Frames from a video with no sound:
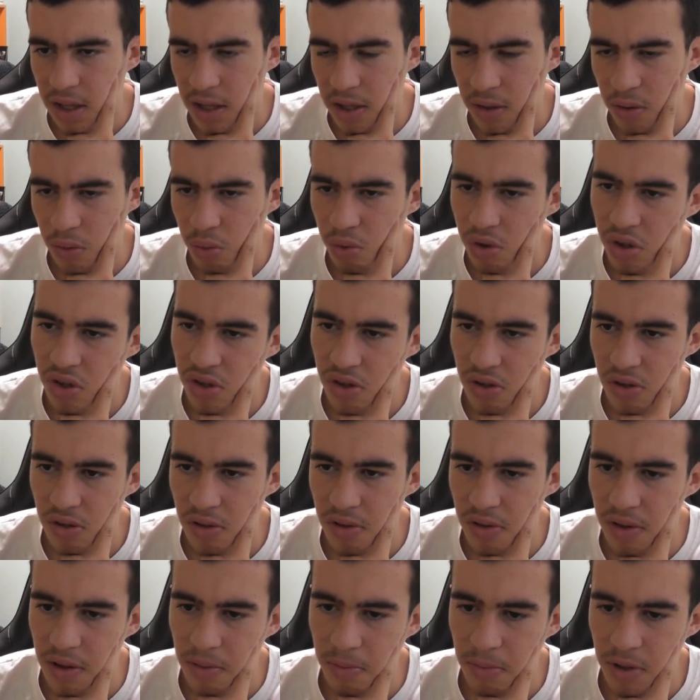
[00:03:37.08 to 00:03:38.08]
which is
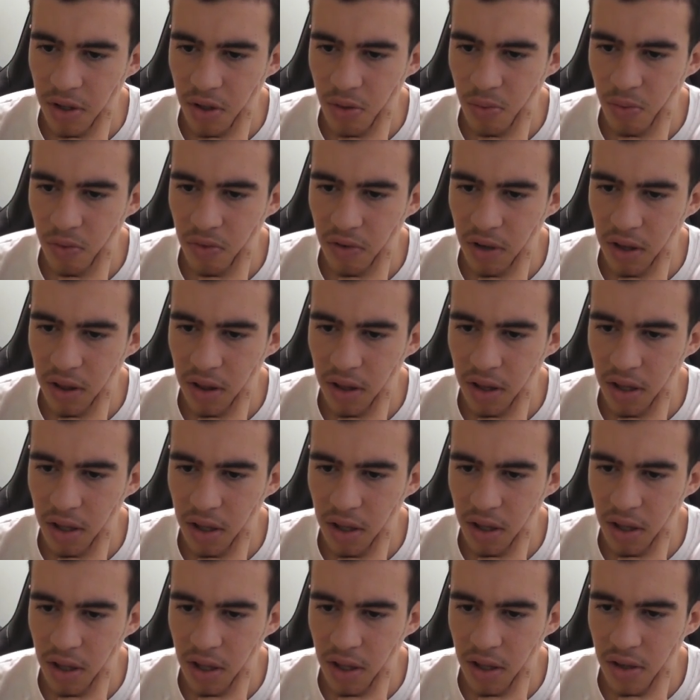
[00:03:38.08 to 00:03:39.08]
the best move, I
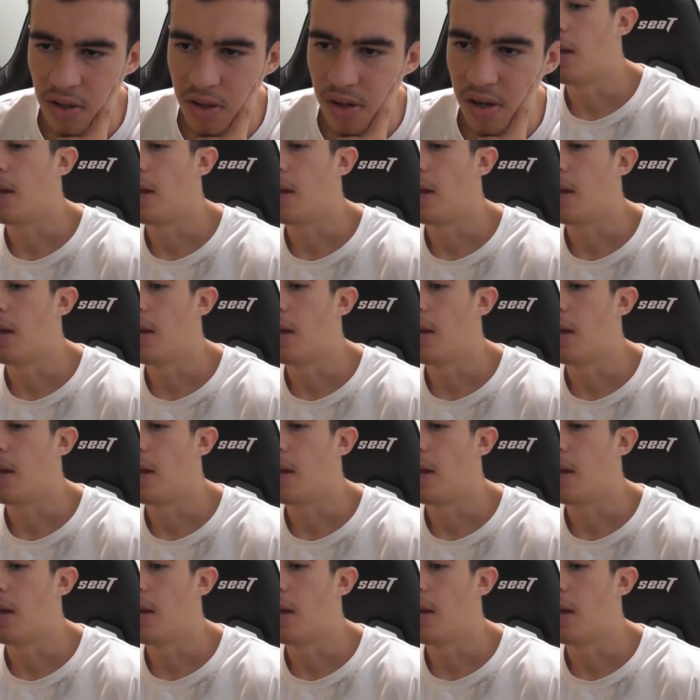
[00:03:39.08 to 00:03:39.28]
think. Yes,